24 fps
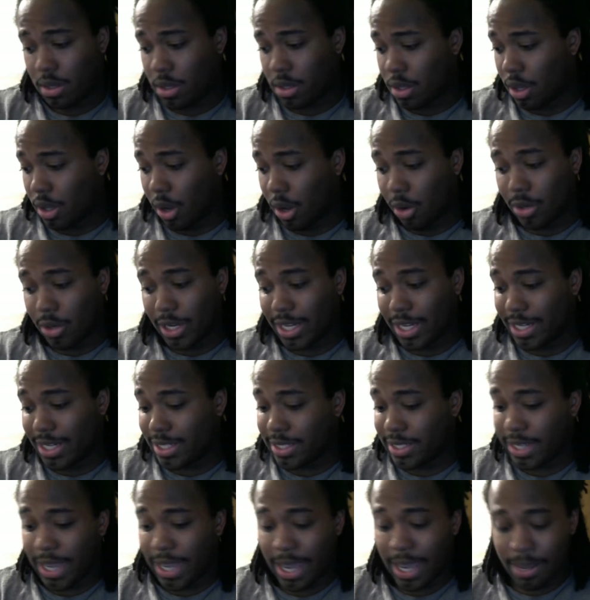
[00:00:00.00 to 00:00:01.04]
Oda in this
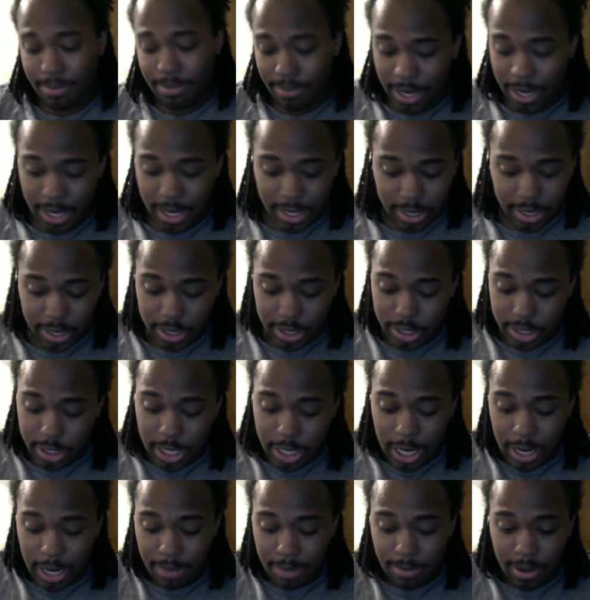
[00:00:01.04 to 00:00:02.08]
camp, man. Good
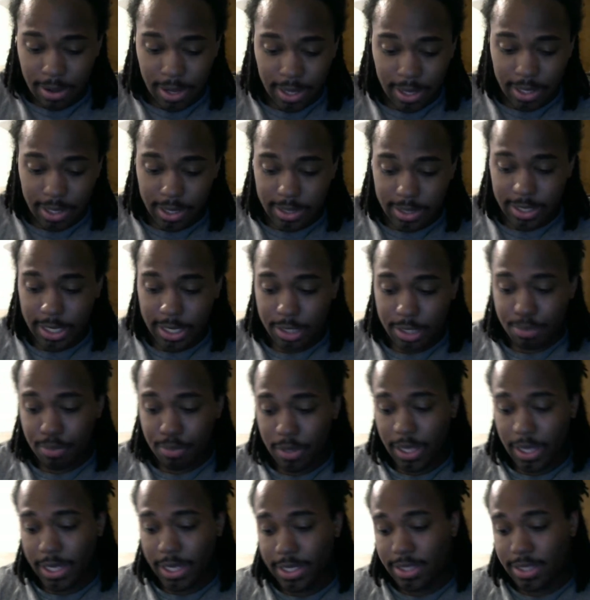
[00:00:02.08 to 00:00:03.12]
job. Uh, it takes
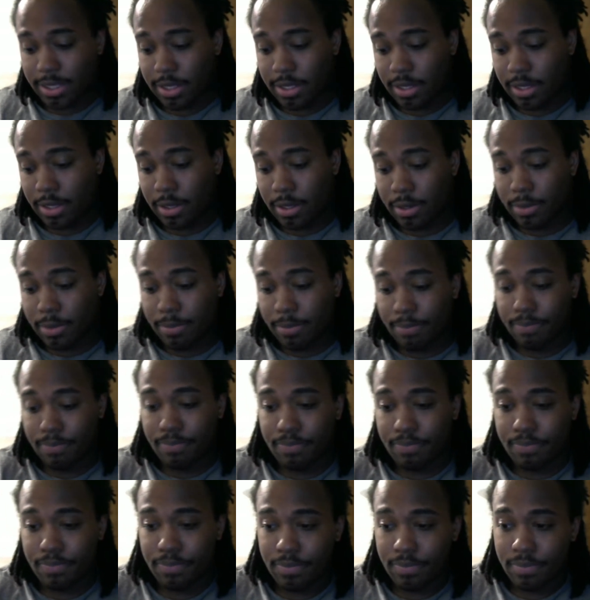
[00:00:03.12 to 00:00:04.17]
place um,
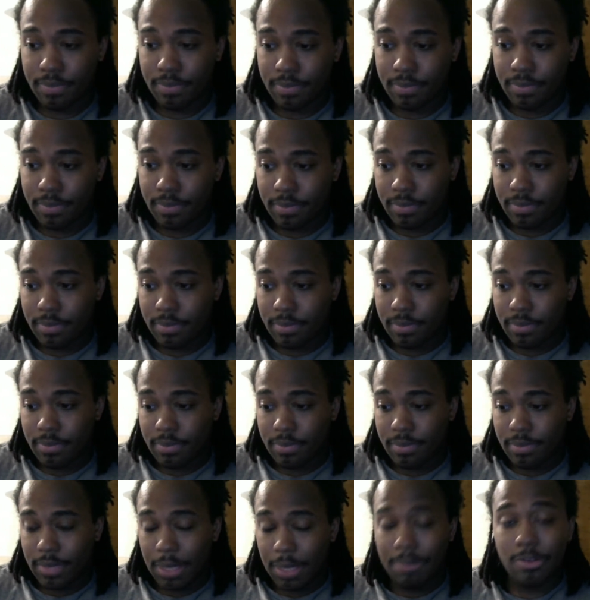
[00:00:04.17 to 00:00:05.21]

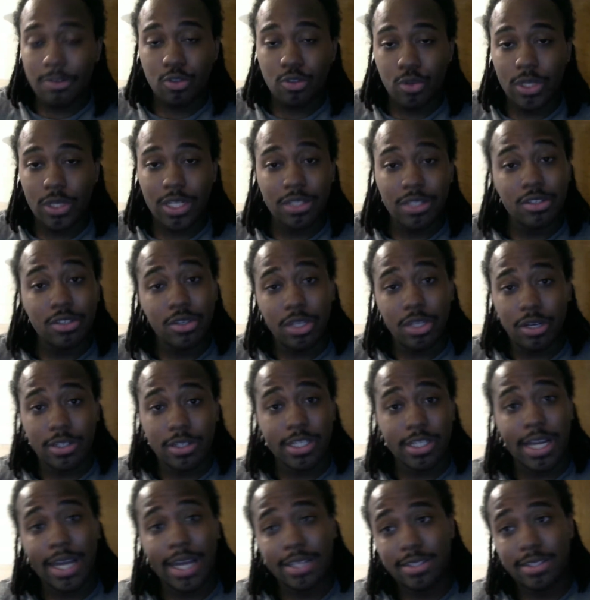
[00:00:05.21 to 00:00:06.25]
in between the two-year
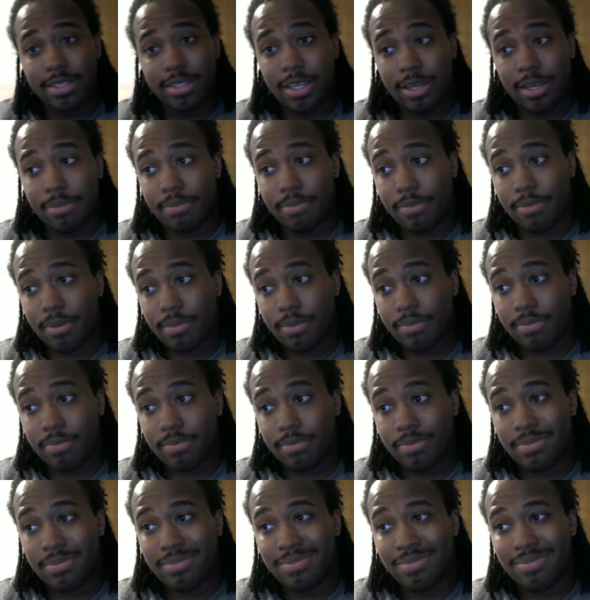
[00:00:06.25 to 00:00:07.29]
time skip.
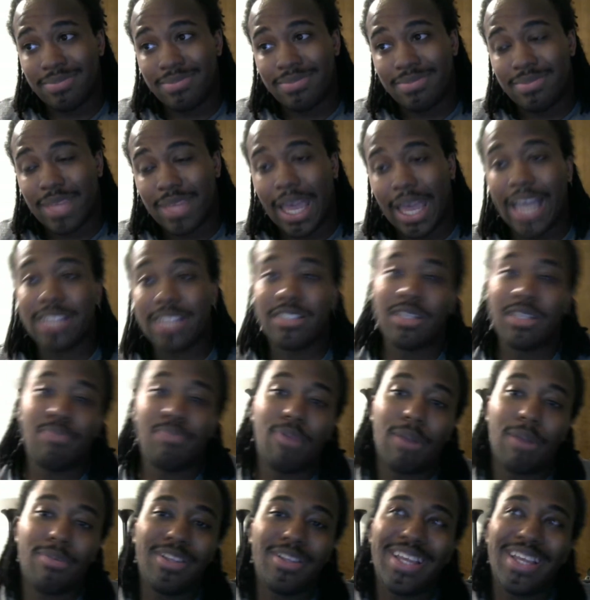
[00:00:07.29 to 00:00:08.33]
Actually,
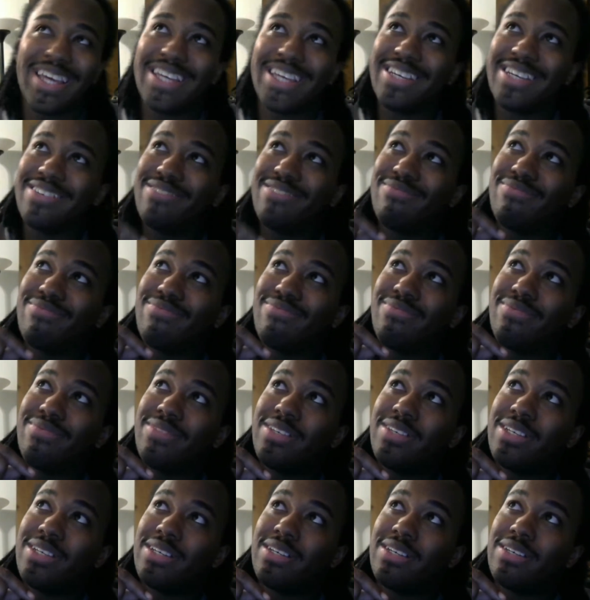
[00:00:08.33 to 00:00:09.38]
probably like
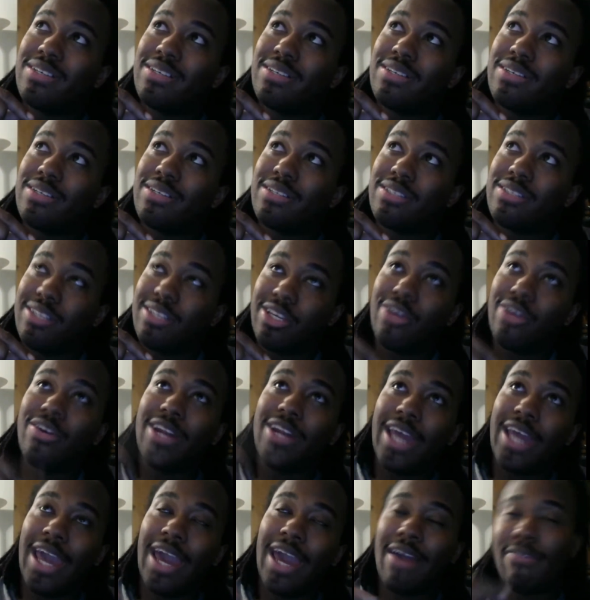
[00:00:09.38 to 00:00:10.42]
it's a year and a
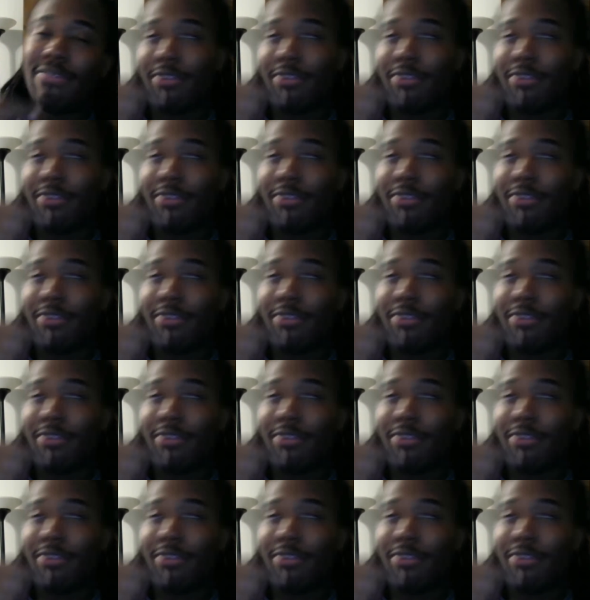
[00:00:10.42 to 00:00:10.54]
half.